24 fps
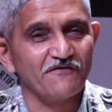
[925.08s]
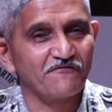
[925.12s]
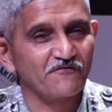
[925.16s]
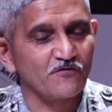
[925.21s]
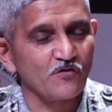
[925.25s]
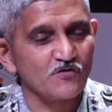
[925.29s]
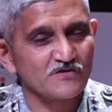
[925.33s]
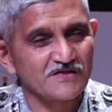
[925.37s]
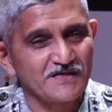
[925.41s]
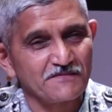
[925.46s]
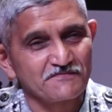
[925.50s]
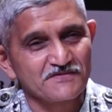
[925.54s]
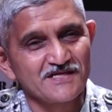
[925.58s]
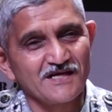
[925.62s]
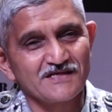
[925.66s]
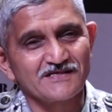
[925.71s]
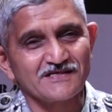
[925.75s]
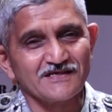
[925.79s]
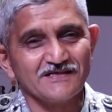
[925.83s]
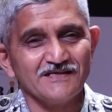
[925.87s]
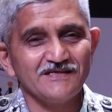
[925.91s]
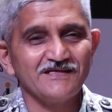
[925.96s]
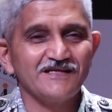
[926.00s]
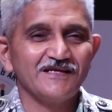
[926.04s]
Lastly, of course,
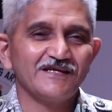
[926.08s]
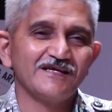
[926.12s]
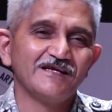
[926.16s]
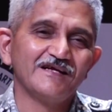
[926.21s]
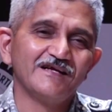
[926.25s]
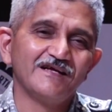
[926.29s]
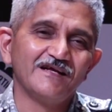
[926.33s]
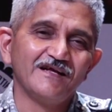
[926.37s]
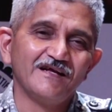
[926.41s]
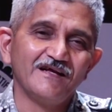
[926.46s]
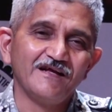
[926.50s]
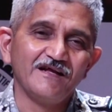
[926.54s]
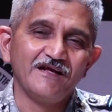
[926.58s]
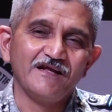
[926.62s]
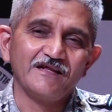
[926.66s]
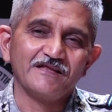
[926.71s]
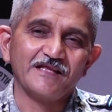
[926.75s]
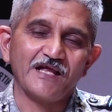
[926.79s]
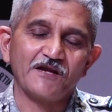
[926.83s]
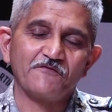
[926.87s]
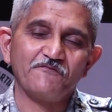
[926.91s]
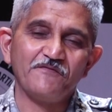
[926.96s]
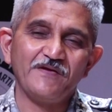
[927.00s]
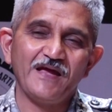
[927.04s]
I'm certain
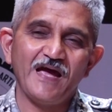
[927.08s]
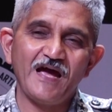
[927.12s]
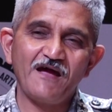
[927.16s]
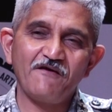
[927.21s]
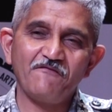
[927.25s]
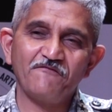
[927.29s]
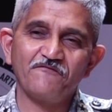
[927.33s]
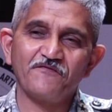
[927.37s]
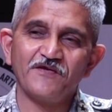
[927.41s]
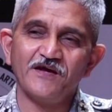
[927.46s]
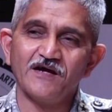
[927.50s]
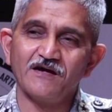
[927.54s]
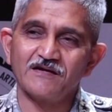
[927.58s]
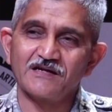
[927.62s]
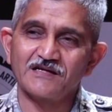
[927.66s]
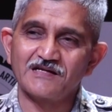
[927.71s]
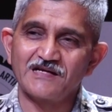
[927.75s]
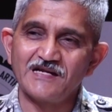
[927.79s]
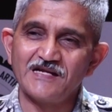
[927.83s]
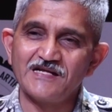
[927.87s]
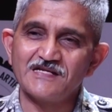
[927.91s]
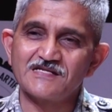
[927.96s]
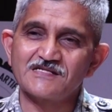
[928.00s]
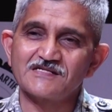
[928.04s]
that we have
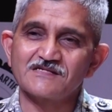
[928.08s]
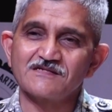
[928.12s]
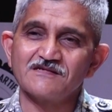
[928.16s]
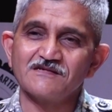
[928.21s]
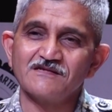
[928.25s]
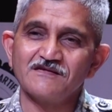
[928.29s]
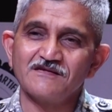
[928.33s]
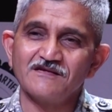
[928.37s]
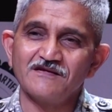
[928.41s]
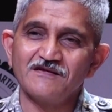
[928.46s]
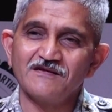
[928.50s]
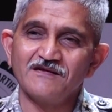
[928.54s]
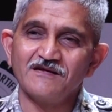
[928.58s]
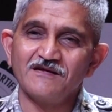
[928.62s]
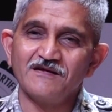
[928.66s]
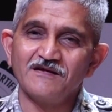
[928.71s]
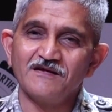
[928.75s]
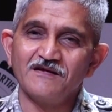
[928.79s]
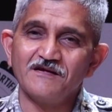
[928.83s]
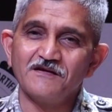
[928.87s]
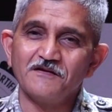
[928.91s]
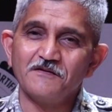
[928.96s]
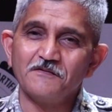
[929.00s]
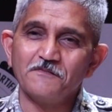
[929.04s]
here at least
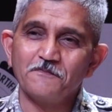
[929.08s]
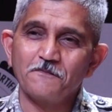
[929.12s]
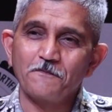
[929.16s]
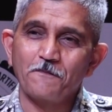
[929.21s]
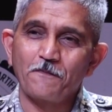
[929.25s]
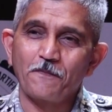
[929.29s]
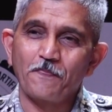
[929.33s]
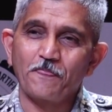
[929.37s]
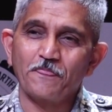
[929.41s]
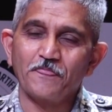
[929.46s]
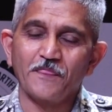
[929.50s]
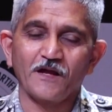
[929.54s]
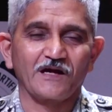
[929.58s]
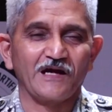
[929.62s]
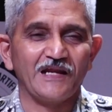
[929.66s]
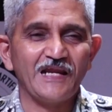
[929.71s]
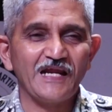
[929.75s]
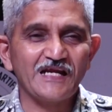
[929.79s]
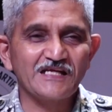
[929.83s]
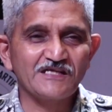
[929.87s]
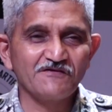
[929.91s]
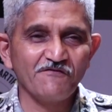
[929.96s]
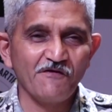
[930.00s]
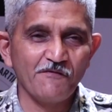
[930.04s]

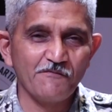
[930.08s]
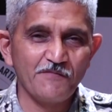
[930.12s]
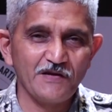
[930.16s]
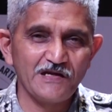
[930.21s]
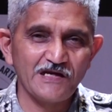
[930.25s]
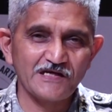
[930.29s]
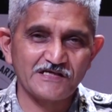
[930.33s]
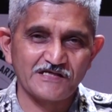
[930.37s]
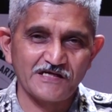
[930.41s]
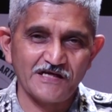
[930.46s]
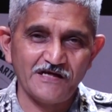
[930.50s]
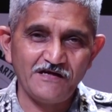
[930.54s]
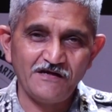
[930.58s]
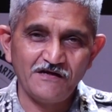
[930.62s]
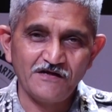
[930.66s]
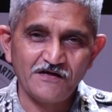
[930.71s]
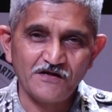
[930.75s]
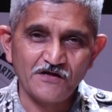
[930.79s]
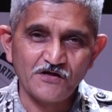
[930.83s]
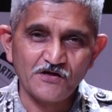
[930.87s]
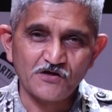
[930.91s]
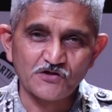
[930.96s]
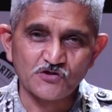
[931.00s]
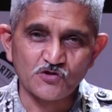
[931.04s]
the collective
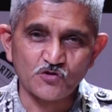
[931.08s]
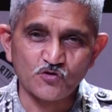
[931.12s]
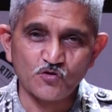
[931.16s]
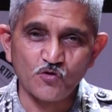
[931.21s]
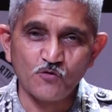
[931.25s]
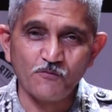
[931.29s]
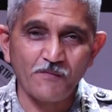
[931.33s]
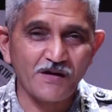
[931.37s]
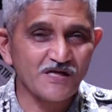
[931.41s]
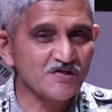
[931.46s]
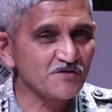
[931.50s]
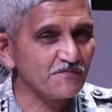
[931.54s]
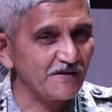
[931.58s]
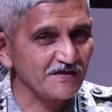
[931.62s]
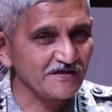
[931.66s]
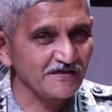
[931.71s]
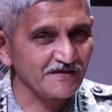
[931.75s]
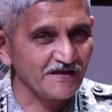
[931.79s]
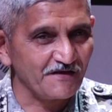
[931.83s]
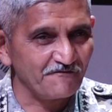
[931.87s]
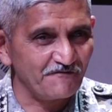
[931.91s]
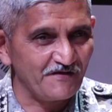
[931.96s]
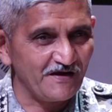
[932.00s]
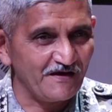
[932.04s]
ability to do
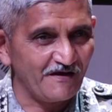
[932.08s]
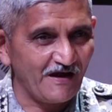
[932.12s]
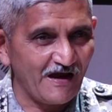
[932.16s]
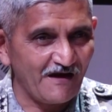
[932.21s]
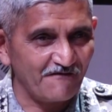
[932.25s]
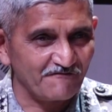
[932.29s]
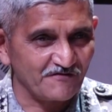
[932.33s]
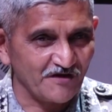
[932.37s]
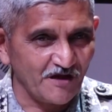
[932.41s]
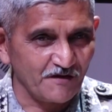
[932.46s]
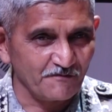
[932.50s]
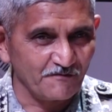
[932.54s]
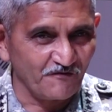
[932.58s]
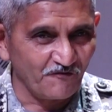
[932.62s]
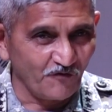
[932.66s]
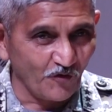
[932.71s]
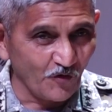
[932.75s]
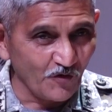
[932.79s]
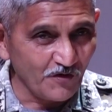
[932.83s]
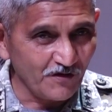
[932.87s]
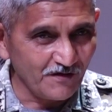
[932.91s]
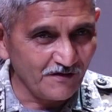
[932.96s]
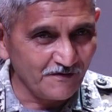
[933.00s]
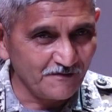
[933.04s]
much better than we have
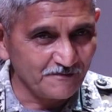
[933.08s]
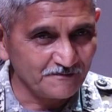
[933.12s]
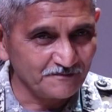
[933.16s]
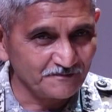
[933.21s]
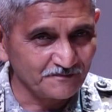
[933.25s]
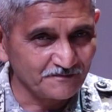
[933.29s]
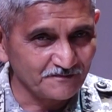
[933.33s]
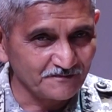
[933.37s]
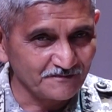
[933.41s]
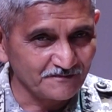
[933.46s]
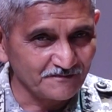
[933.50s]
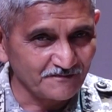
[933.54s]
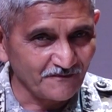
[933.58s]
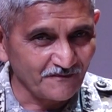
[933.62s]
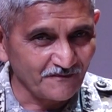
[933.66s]
done before,